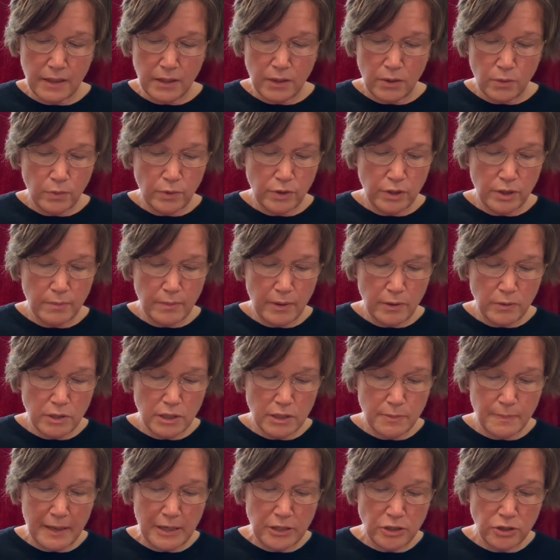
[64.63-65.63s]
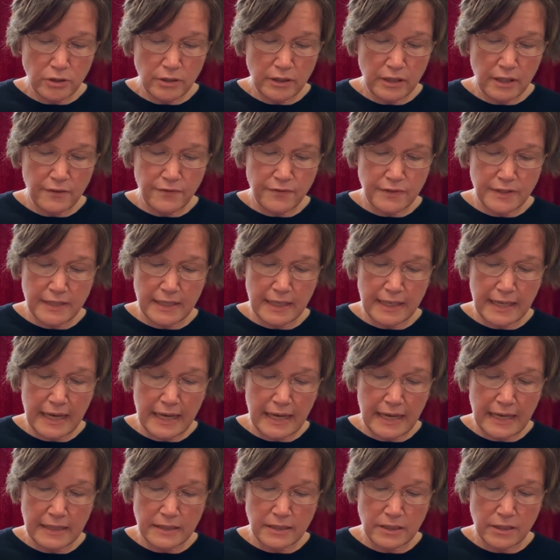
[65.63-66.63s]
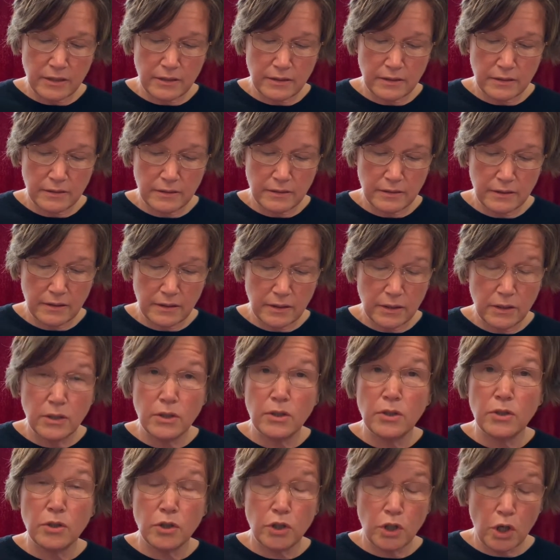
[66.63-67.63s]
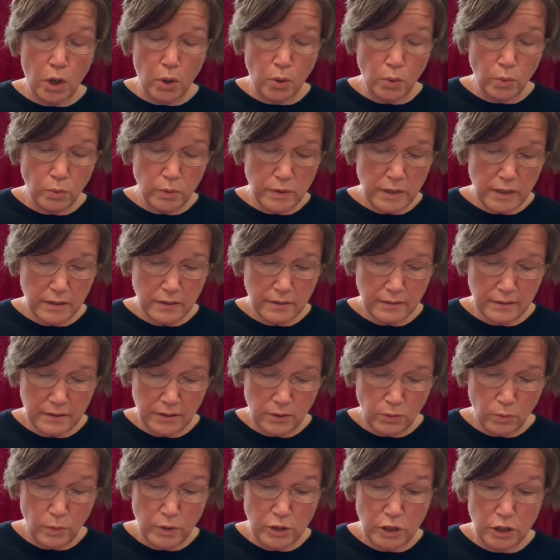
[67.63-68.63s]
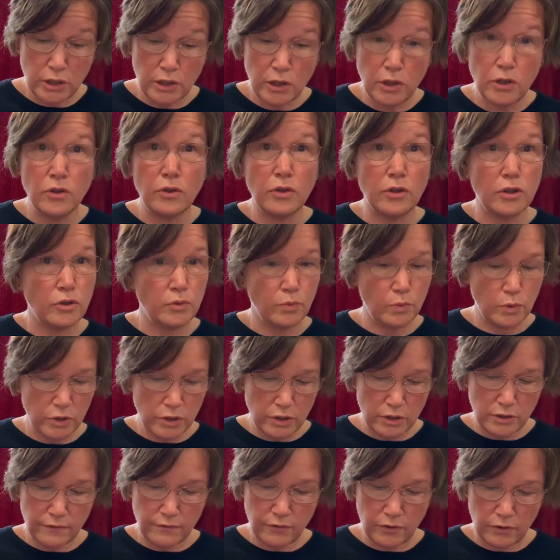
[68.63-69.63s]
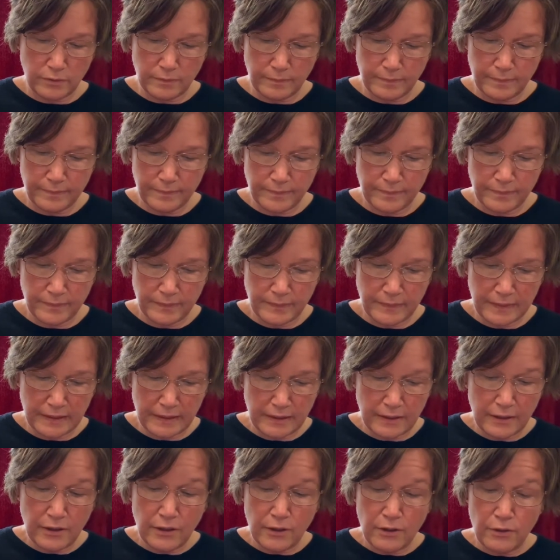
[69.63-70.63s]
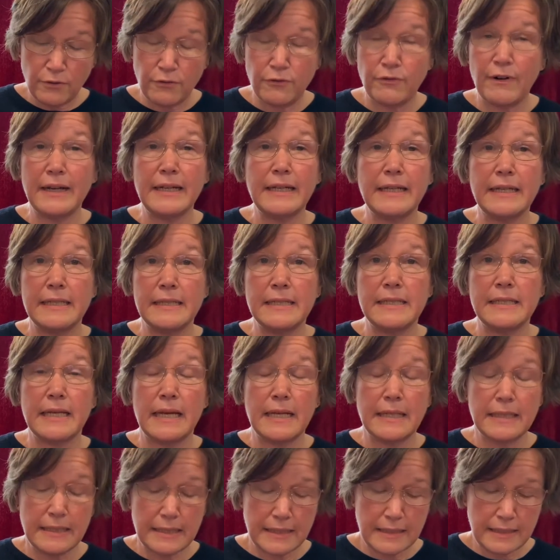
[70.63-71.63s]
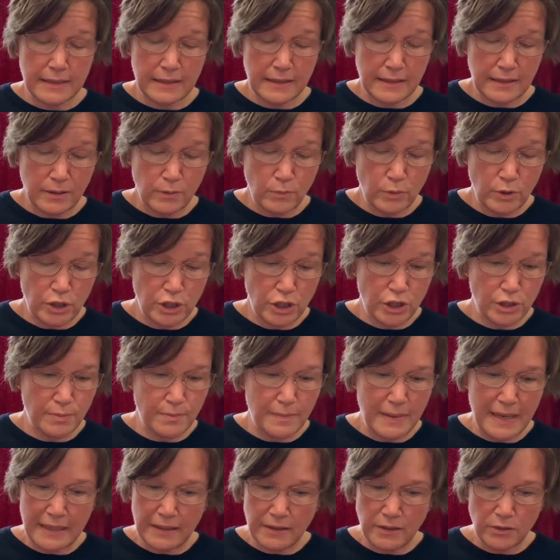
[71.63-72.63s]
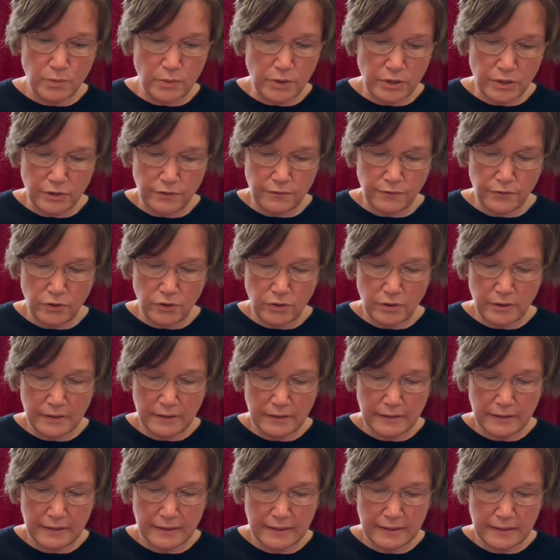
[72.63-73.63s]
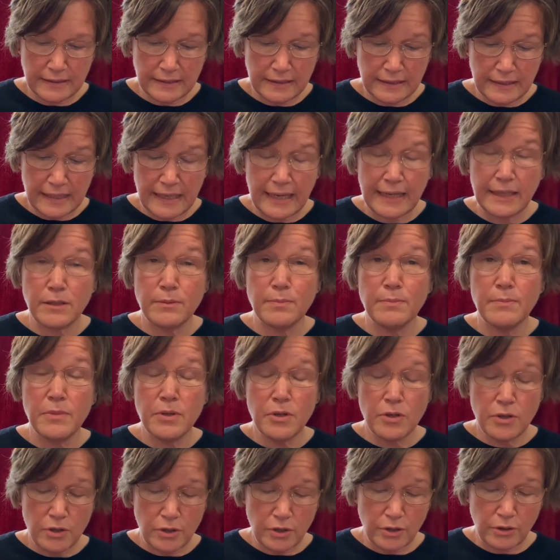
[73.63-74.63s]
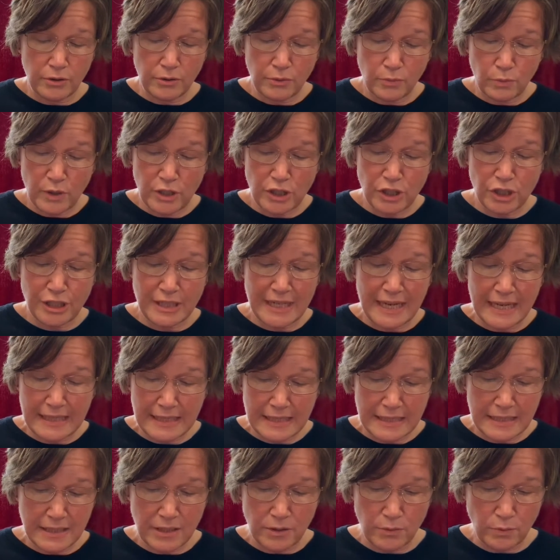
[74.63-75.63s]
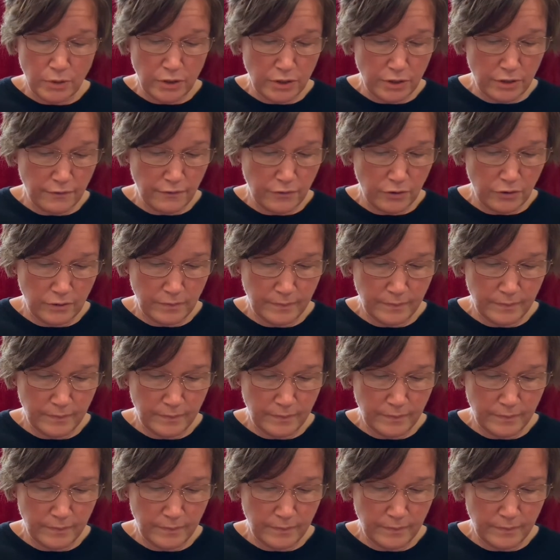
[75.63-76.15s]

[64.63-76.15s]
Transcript: with the most special gifts they had. Gold, which looked wonderful. Frankincense, which smelled wonderful. And myrrh, which tasted wonderful.